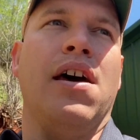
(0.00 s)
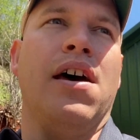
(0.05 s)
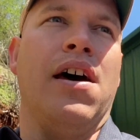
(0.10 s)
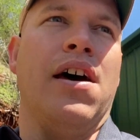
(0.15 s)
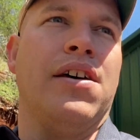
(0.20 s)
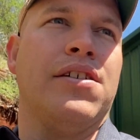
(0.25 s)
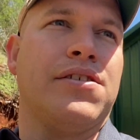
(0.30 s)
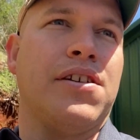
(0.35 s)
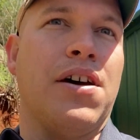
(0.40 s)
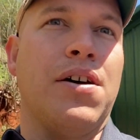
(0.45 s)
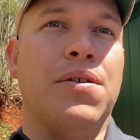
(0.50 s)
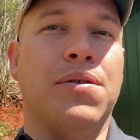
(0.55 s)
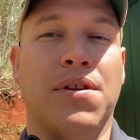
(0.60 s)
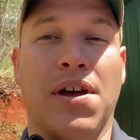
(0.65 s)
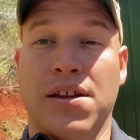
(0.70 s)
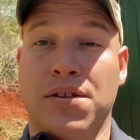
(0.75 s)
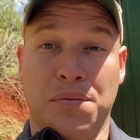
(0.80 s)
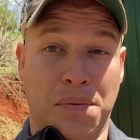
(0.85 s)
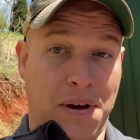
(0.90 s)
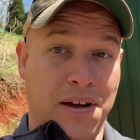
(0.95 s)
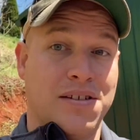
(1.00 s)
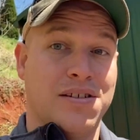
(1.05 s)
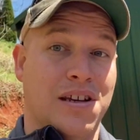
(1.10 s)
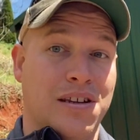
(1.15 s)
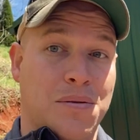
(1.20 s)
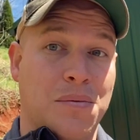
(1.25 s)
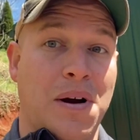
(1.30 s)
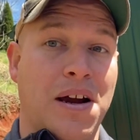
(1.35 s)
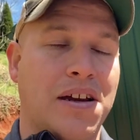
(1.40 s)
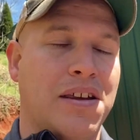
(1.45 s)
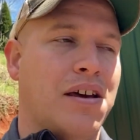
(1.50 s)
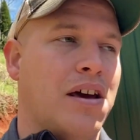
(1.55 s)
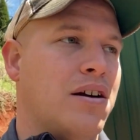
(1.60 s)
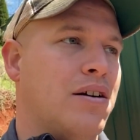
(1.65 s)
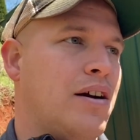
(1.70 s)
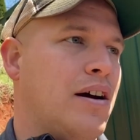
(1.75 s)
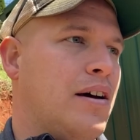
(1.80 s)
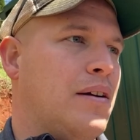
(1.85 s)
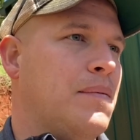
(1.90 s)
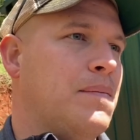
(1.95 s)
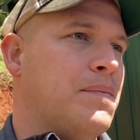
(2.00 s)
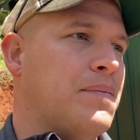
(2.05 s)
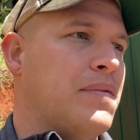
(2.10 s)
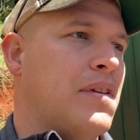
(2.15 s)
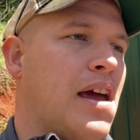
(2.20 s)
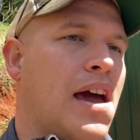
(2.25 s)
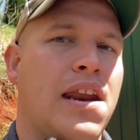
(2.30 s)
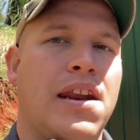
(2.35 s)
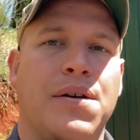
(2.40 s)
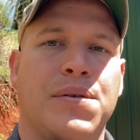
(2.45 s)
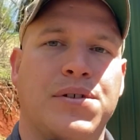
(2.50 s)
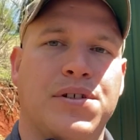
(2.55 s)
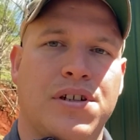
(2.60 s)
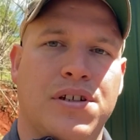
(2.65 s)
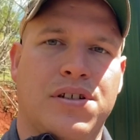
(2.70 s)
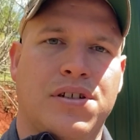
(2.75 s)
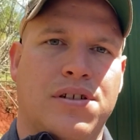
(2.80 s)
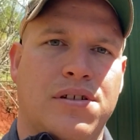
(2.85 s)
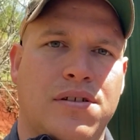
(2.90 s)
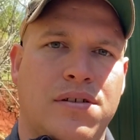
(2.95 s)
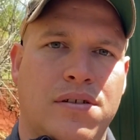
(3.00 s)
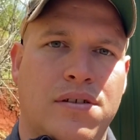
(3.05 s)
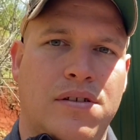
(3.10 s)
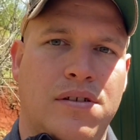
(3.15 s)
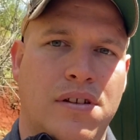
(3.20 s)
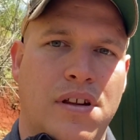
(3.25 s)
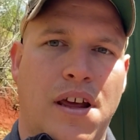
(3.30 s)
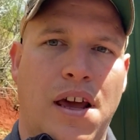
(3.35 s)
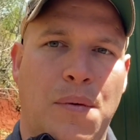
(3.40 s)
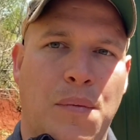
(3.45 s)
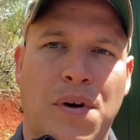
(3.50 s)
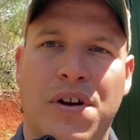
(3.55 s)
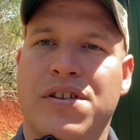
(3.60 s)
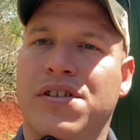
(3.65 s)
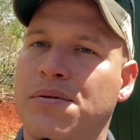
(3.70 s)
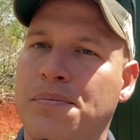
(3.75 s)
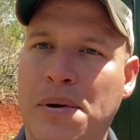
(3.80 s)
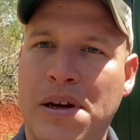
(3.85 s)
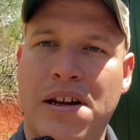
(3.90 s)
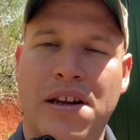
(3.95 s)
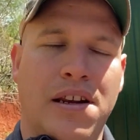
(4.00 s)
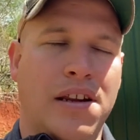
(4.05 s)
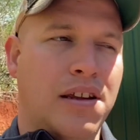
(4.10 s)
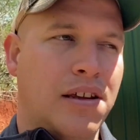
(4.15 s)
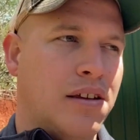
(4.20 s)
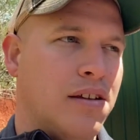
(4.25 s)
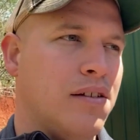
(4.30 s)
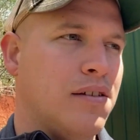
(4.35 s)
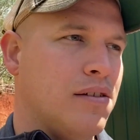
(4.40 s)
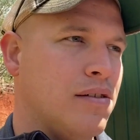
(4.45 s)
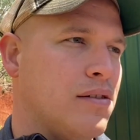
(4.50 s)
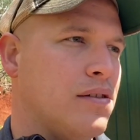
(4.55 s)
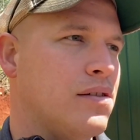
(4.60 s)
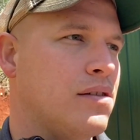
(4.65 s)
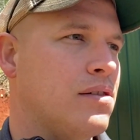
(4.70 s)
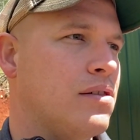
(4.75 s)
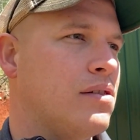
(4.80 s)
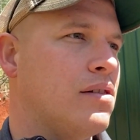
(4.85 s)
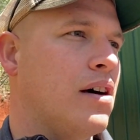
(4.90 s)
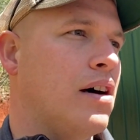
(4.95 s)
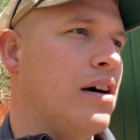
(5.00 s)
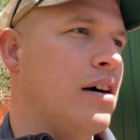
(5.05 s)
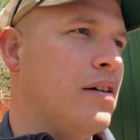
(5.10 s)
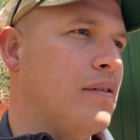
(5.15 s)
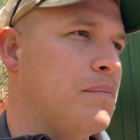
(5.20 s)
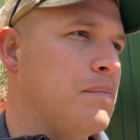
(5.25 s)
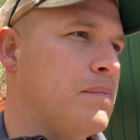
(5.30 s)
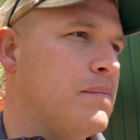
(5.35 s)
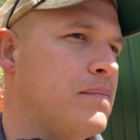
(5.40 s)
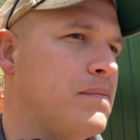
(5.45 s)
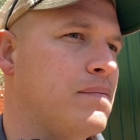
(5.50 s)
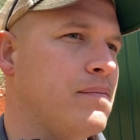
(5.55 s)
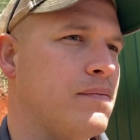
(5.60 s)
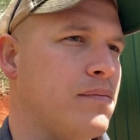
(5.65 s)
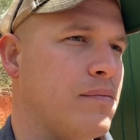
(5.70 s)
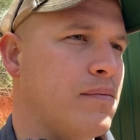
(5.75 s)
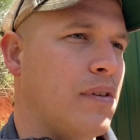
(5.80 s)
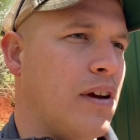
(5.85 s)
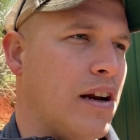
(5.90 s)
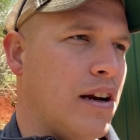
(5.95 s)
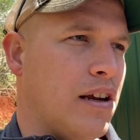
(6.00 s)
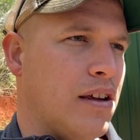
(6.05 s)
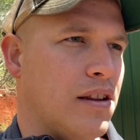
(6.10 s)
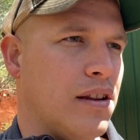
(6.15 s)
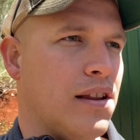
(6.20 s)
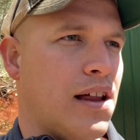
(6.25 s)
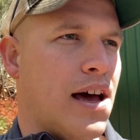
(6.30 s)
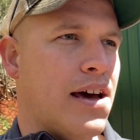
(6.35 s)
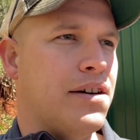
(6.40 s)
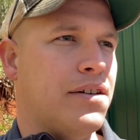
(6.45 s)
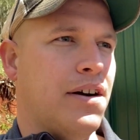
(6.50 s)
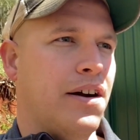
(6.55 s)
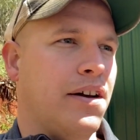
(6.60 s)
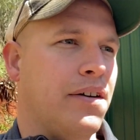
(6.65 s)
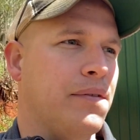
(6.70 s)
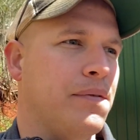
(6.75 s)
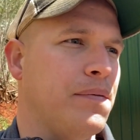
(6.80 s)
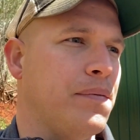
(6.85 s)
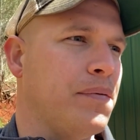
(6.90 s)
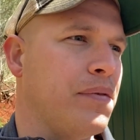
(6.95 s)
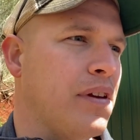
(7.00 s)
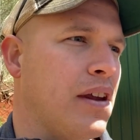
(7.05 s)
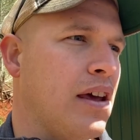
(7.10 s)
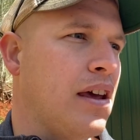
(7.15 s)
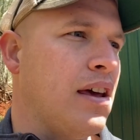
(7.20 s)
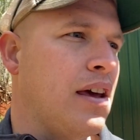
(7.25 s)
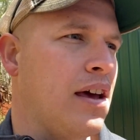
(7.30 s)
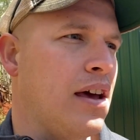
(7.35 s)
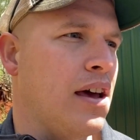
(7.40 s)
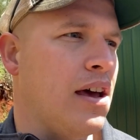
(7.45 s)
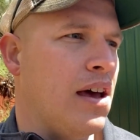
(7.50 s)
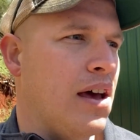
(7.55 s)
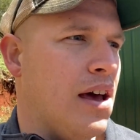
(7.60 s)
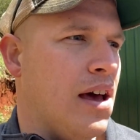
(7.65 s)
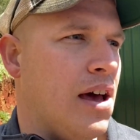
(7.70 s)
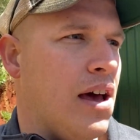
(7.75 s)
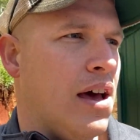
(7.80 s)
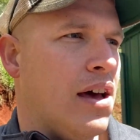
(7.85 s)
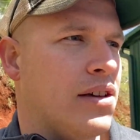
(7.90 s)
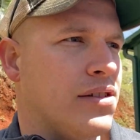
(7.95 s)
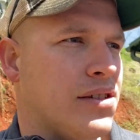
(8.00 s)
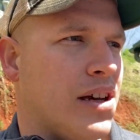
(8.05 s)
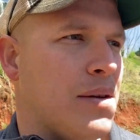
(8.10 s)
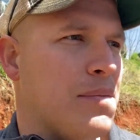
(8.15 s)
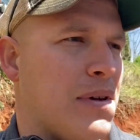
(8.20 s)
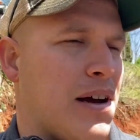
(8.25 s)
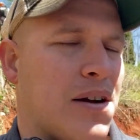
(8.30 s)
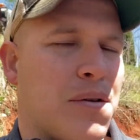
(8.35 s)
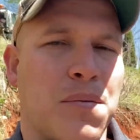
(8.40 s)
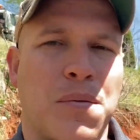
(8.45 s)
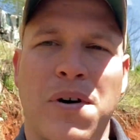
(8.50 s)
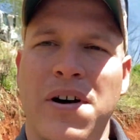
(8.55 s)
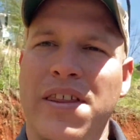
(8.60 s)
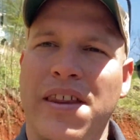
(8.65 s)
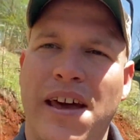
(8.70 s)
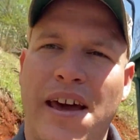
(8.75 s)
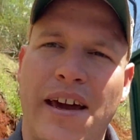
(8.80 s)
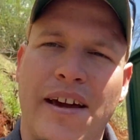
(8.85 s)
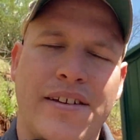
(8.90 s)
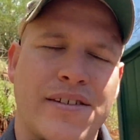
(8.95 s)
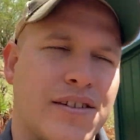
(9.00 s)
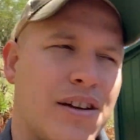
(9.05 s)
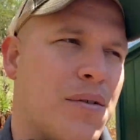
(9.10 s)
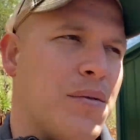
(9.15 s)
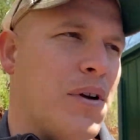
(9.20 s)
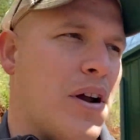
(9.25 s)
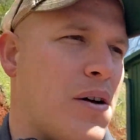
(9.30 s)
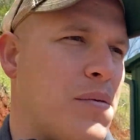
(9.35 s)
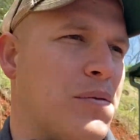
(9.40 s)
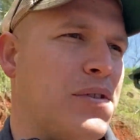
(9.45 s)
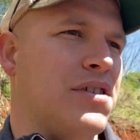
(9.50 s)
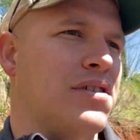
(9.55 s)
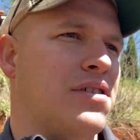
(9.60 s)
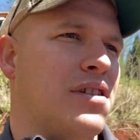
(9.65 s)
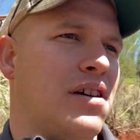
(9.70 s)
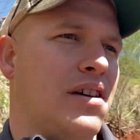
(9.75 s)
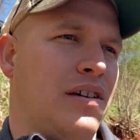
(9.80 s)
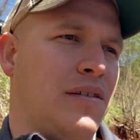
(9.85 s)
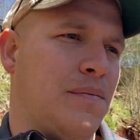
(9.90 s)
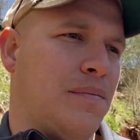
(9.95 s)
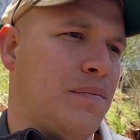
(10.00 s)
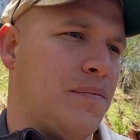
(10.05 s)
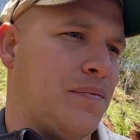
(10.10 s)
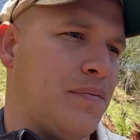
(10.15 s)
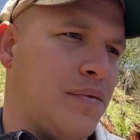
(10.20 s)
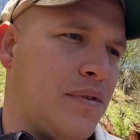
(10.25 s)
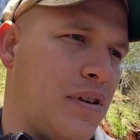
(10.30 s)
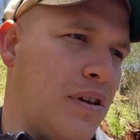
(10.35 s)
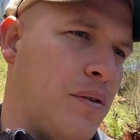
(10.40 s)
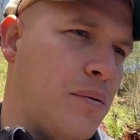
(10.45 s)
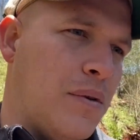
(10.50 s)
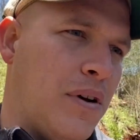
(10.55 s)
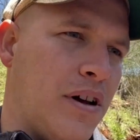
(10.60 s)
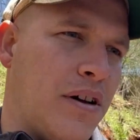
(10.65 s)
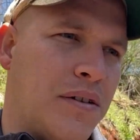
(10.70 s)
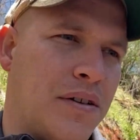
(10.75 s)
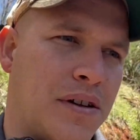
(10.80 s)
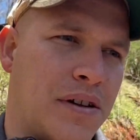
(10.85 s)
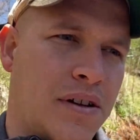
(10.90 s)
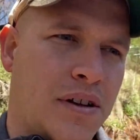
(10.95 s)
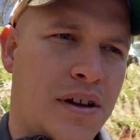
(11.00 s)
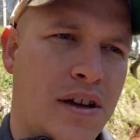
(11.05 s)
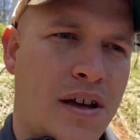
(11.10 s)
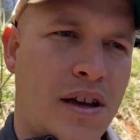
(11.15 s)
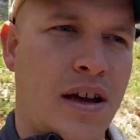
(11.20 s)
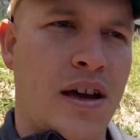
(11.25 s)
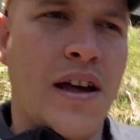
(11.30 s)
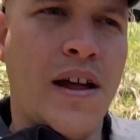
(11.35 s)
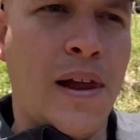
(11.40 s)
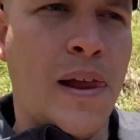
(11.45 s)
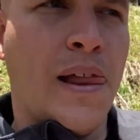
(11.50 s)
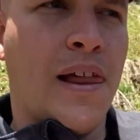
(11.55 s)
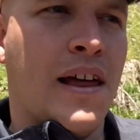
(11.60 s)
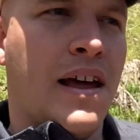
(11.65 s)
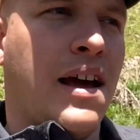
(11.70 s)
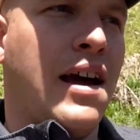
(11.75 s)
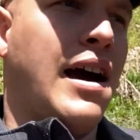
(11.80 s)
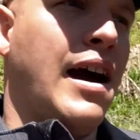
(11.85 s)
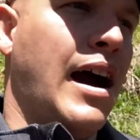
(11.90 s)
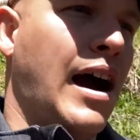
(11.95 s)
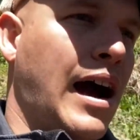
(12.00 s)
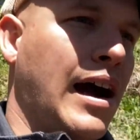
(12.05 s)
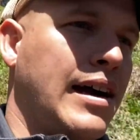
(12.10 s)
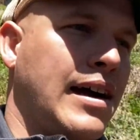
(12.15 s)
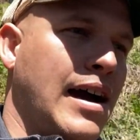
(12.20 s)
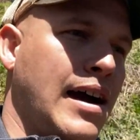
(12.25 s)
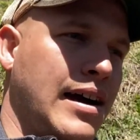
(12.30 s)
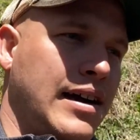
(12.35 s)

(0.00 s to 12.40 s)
So that's what I set the regulator at, and it wouldn't spit any of the liner out. So I'm like, what in the heck is going on with this thing? Well, I got